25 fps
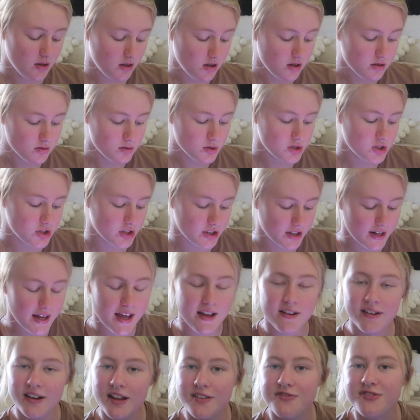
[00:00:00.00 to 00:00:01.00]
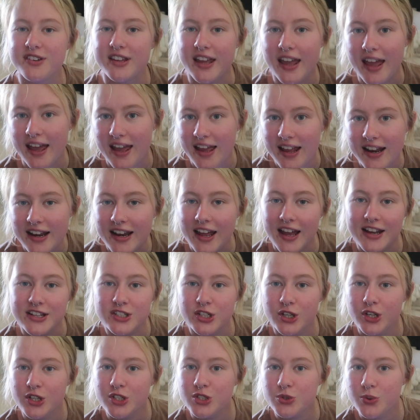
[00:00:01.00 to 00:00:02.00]
Oh, also, how could I forget? I
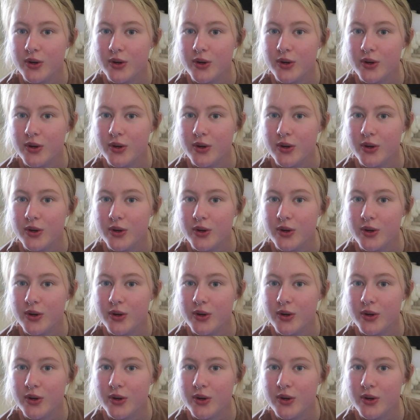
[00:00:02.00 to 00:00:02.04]
turned